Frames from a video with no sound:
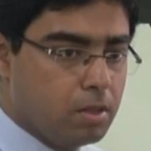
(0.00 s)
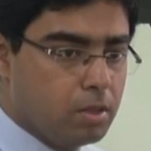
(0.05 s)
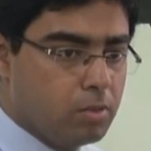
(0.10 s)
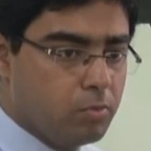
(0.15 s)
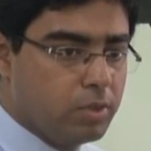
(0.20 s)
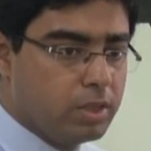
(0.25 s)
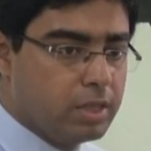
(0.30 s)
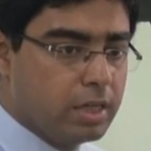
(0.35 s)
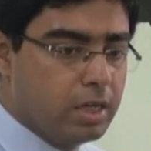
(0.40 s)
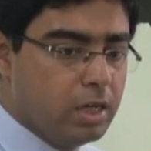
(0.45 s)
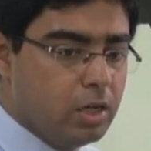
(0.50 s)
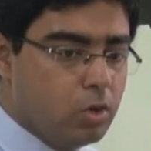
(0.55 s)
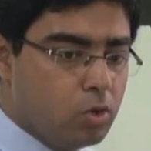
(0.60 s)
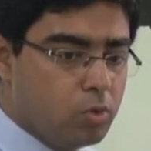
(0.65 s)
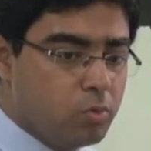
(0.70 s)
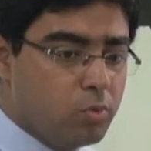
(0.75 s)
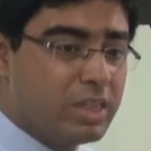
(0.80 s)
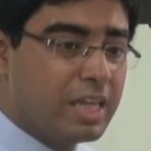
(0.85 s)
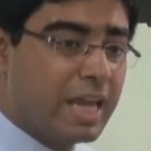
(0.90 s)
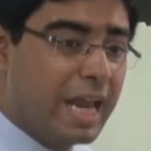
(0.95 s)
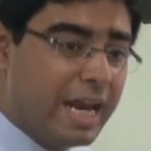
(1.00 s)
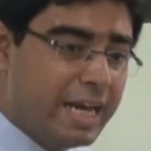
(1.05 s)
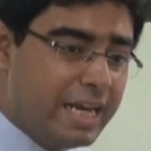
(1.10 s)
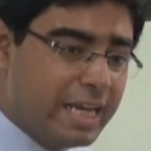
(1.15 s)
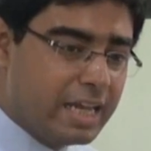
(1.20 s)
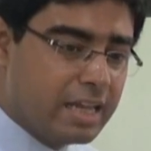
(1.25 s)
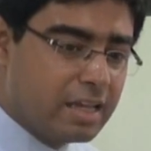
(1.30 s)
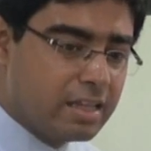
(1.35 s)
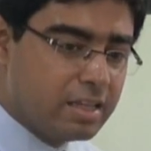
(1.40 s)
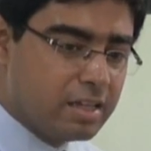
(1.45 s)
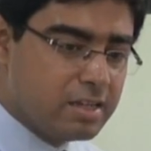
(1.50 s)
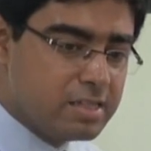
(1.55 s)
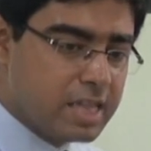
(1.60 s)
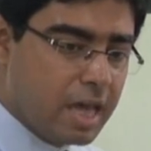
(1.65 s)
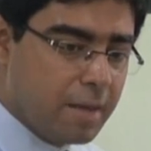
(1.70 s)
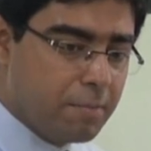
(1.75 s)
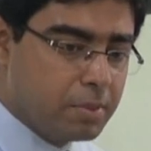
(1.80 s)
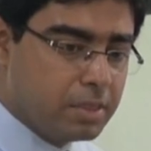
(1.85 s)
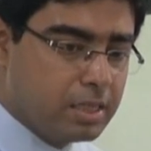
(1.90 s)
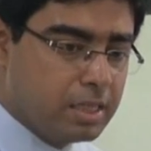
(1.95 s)
with a headache, there is
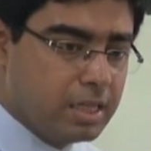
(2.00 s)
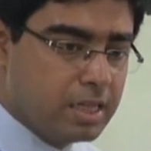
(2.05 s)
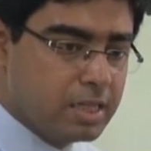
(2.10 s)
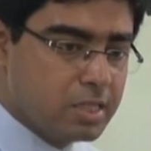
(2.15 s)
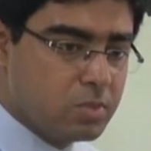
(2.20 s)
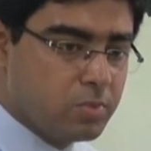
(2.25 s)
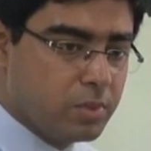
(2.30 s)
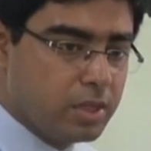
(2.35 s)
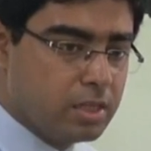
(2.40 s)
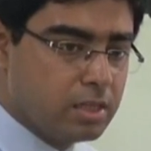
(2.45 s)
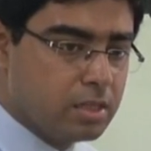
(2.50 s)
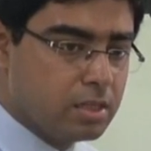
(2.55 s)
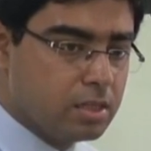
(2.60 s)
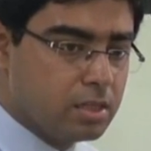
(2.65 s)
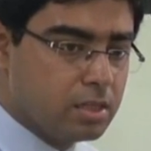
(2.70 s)
apathy as well.